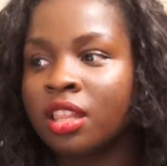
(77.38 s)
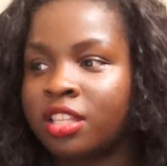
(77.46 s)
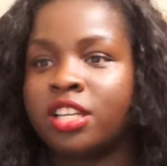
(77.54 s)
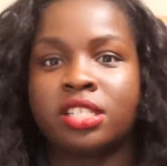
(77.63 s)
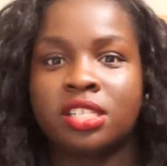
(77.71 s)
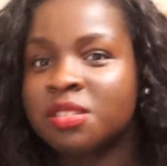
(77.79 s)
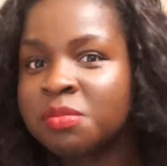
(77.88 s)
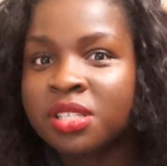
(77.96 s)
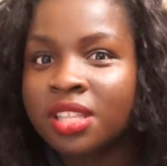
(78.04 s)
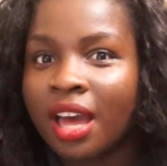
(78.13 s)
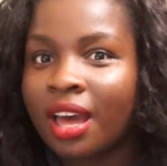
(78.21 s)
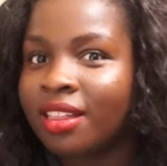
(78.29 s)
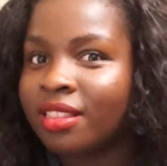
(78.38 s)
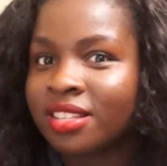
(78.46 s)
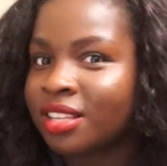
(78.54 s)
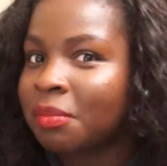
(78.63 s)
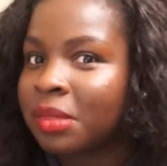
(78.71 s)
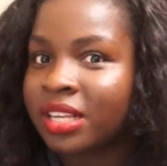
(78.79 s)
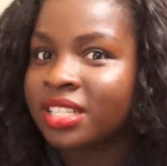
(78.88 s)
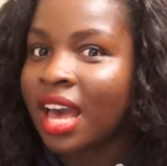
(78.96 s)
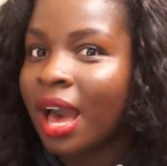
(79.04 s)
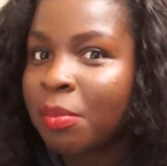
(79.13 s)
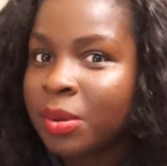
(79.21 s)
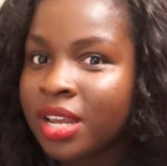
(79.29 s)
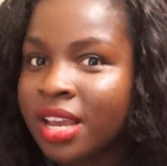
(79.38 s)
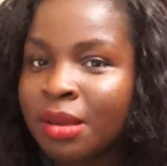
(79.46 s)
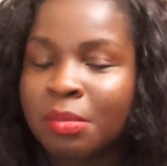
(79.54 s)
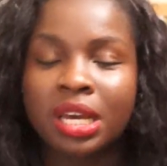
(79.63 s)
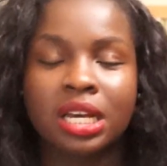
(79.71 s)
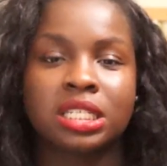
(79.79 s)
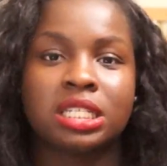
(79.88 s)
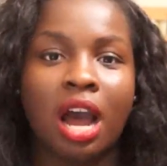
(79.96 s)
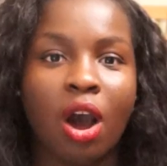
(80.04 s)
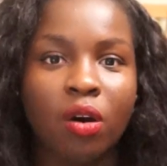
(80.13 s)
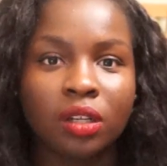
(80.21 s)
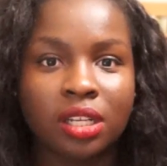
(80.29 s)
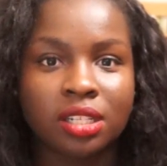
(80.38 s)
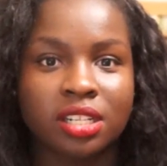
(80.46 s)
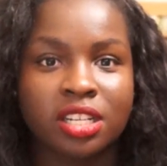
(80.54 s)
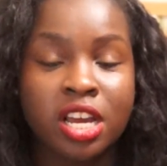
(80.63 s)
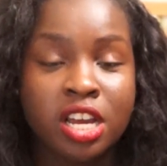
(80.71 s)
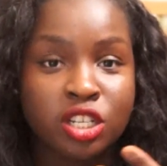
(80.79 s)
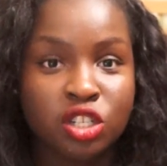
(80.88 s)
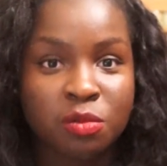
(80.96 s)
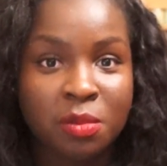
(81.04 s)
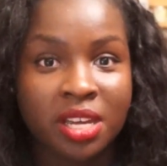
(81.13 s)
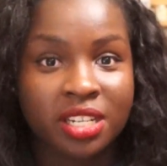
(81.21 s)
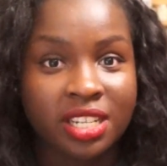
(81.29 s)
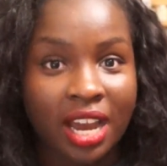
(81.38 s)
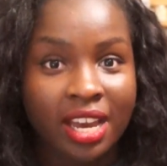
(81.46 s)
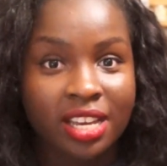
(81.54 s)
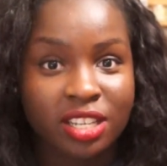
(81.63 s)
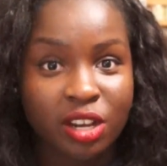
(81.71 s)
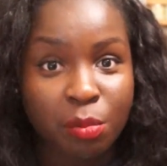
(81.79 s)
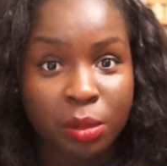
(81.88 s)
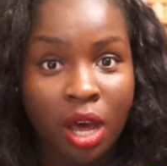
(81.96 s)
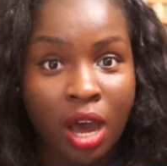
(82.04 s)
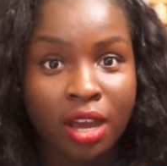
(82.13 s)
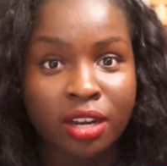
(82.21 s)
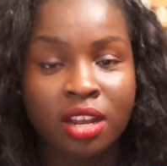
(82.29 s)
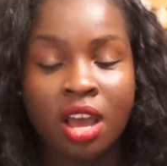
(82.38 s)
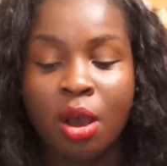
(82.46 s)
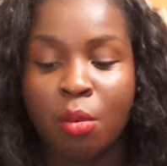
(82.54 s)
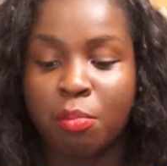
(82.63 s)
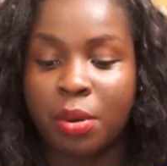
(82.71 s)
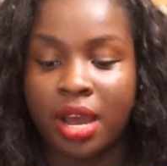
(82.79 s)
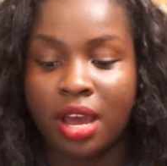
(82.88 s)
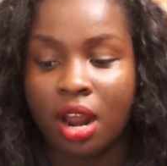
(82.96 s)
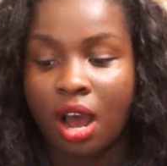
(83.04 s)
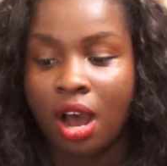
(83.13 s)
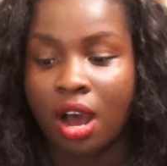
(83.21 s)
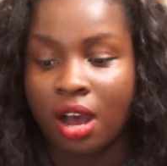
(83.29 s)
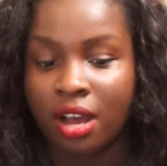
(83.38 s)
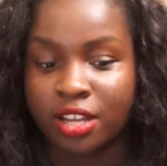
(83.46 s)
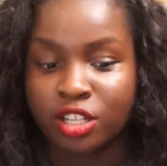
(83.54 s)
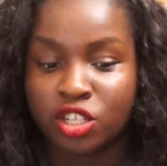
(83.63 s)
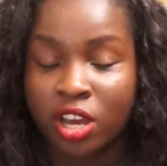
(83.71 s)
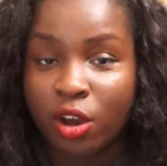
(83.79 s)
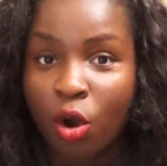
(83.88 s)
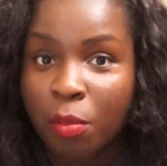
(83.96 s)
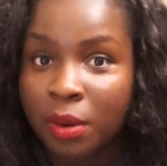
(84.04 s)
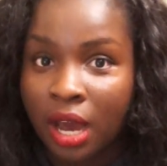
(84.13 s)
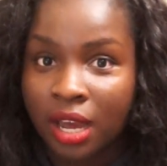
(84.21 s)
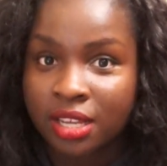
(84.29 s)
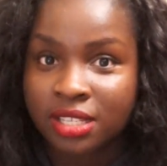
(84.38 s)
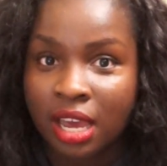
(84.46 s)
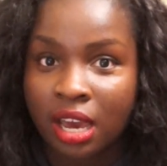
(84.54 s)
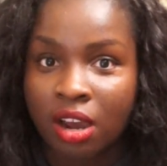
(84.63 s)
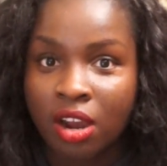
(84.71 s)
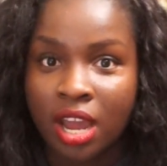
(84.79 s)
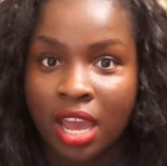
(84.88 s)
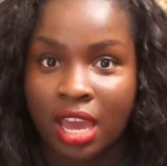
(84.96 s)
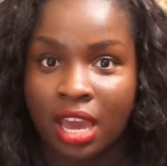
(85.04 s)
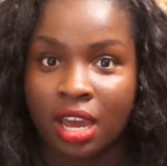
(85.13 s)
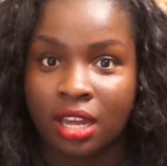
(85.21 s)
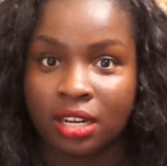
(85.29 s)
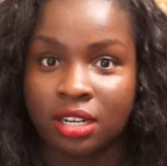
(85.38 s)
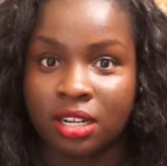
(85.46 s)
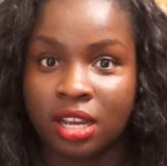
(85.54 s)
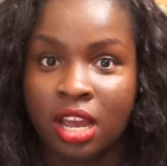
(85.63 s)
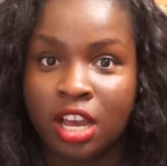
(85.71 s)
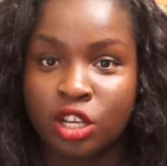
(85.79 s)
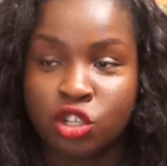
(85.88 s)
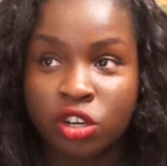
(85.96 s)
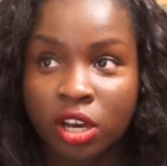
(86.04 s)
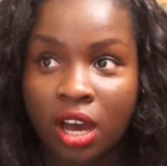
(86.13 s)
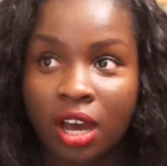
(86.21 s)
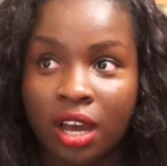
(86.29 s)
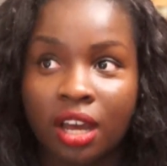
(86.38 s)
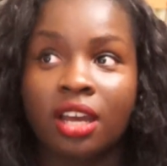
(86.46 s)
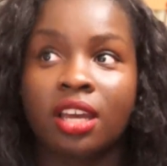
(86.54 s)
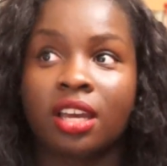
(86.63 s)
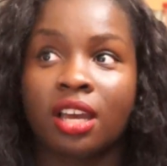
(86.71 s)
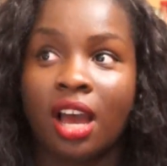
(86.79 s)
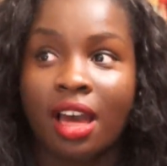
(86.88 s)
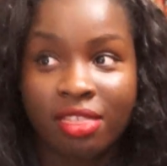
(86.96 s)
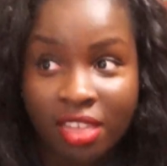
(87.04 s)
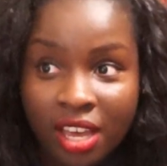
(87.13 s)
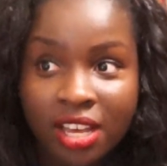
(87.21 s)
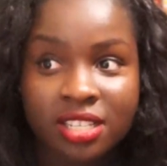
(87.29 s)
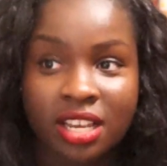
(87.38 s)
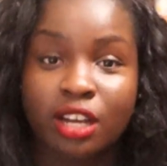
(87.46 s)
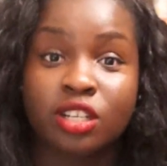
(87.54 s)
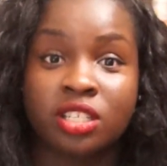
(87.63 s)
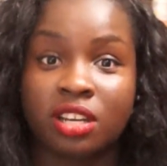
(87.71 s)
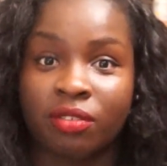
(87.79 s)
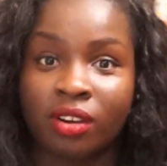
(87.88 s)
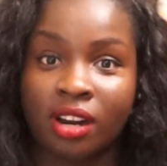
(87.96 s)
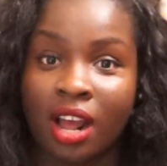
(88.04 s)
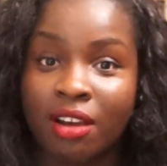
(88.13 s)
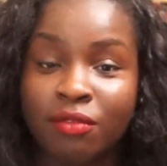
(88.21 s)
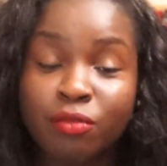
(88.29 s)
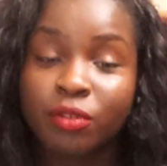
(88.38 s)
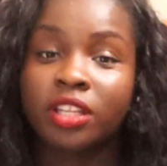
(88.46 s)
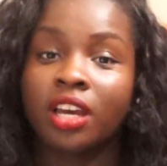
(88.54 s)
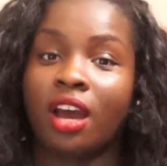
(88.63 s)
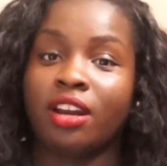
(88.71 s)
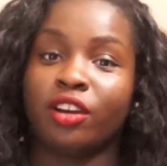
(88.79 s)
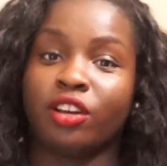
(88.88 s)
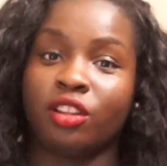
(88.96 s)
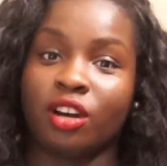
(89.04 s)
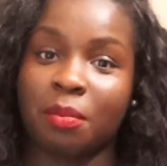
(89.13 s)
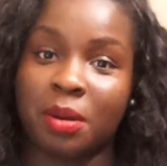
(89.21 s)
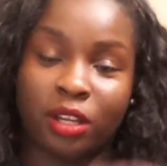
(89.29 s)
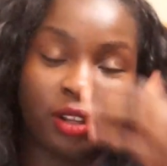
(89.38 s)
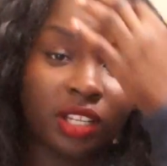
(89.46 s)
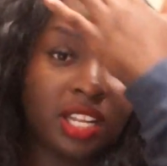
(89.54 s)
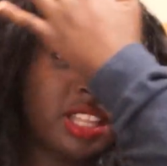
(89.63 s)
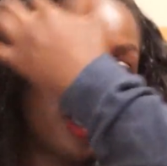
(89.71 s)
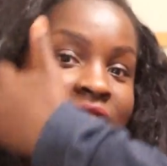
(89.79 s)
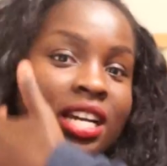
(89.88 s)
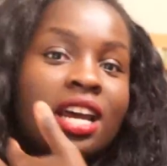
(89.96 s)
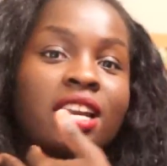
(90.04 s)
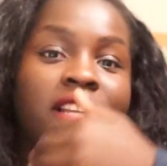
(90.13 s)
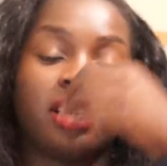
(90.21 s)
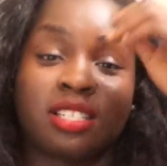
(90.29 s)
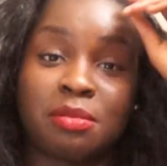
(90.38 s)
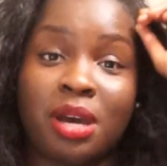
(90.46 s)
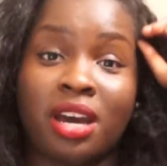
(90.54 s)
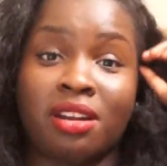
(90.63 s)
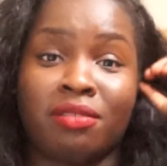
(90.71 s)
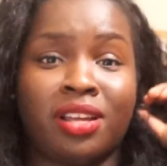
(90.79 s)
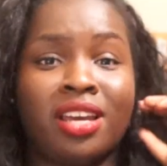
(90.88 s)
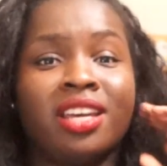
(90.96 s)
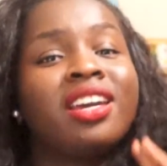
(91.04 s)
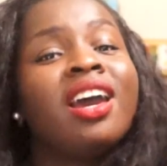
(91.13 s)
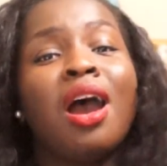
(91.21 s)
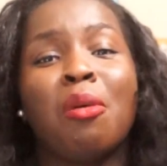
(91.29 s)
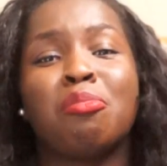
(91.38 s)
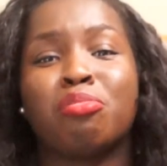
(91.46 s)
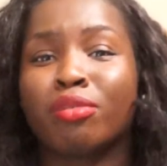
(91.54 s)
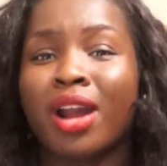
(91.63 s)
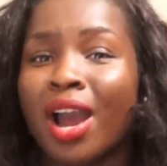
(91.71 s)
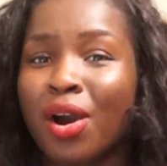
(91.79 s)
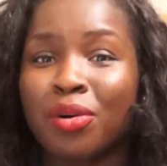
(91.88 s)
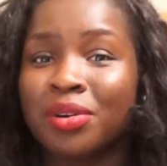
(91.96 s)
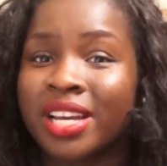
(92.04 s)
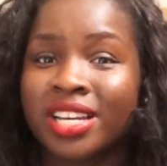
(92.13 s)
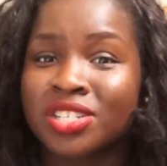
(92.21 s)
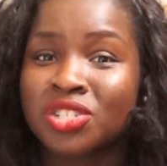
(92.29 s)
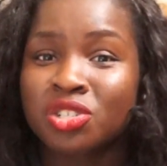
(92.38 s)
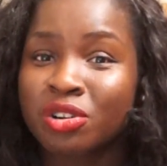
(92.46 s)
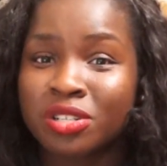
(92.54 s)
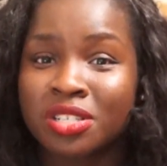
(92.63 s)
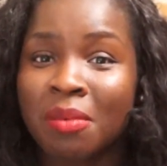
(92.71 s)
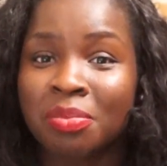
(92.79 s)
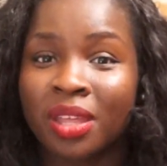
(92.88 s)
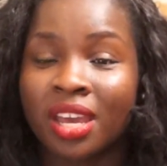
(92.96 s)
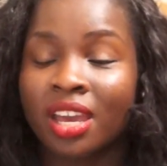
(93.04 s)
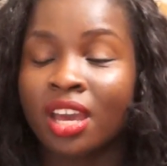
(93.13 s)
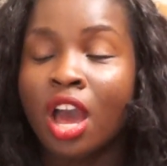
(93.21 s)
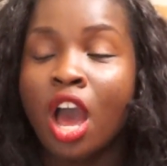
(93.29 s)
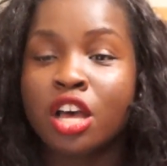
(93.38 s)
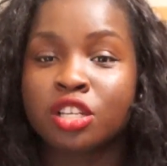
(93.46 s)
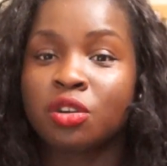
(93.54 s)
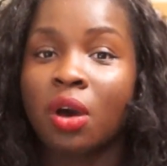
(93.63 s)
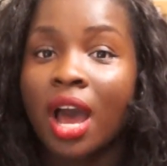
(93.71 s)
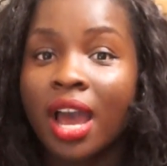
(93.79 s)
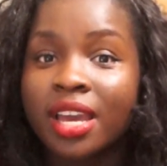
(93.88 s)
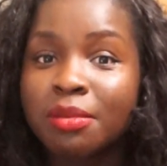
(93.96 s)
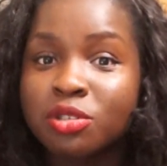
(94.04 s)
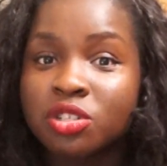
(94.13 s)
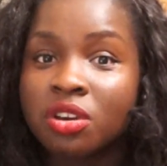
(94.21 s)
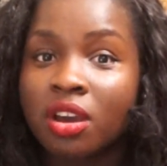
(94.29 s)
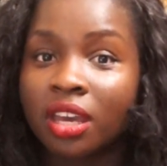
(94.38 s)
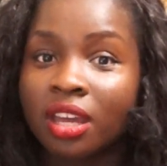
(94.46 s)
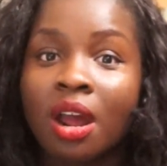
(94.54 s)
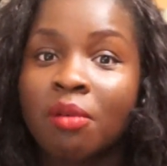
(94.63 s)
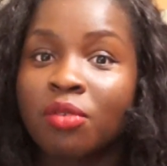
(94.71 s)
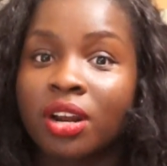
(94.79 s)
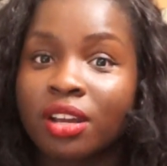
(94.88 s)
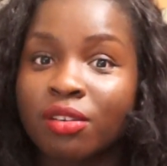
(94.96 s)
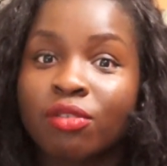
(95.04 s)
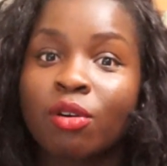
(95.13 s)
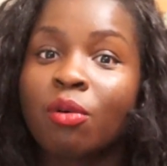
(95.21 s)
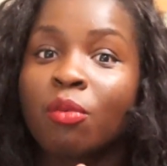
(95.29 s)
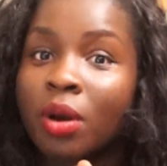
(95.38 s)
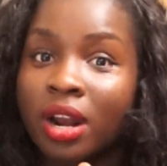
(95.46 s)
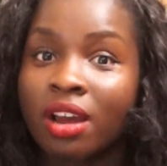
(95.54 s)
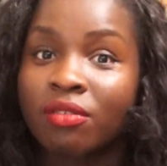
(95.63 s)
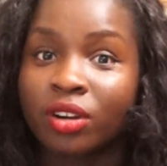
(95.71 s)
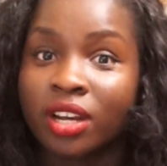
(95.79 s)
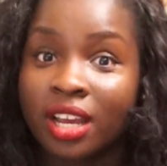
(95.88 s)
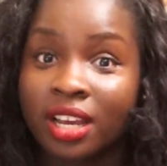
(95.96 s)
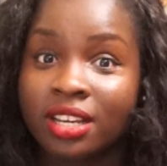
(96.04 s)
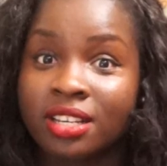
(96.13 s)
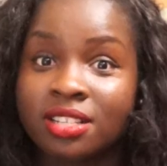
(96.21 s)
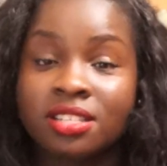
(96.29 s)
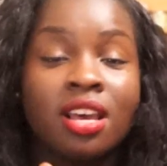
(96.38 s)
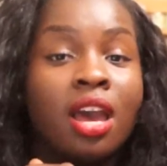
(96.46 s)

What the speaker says: does this mean that something's happening? Because not only did Jimin dye his hair blonde, but J-Hope cut his hair, and Suga, I think his hair is different. I haven't really gotten a good look, but it looked like they dyed it like some kind of like brownish or something. So I am shook and I'm ready for whatever it is.